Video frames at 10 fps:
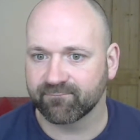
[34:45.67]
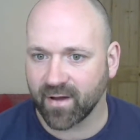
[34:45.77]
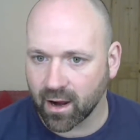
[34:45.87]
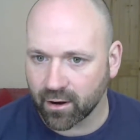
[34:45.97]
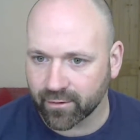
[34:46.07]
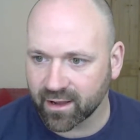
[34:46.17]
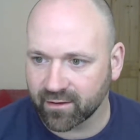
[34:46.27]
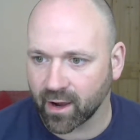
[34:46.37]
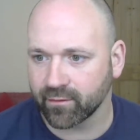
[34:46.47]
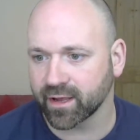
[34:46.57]
very,
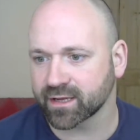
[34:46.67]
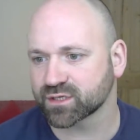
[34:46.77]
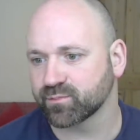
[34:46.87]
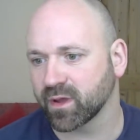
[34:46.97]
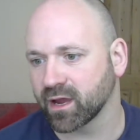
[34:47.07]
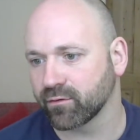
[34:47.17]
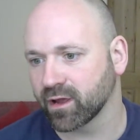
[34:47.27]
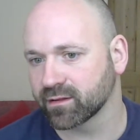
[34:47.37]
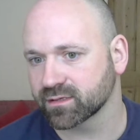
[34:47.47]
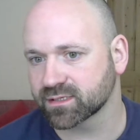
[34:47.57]
very
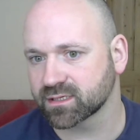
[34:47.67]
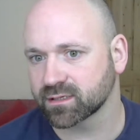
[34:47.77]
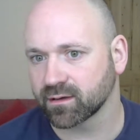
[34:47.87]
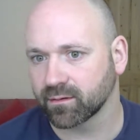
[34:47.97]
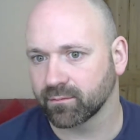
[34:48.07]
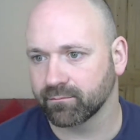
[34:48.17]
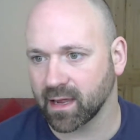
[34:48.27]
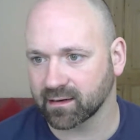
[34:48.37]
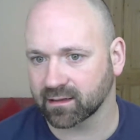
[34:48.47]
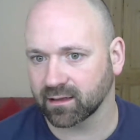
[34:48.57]
experienced
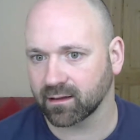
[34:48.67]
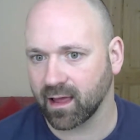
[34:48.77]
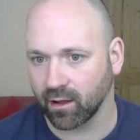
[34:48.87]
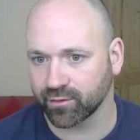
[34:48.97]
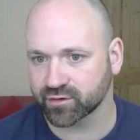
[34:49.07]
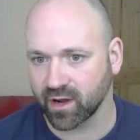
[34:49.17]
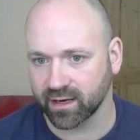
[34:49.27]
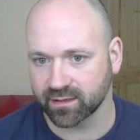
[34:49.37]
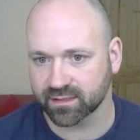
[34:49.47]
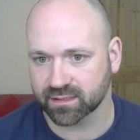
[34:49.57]
mental health
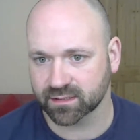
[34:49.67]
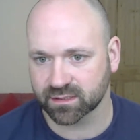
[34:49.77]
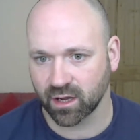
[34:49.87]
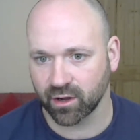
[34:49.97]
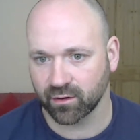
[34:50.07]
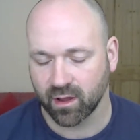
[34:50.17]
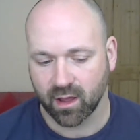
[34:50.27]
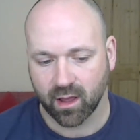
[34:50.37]
trainers. So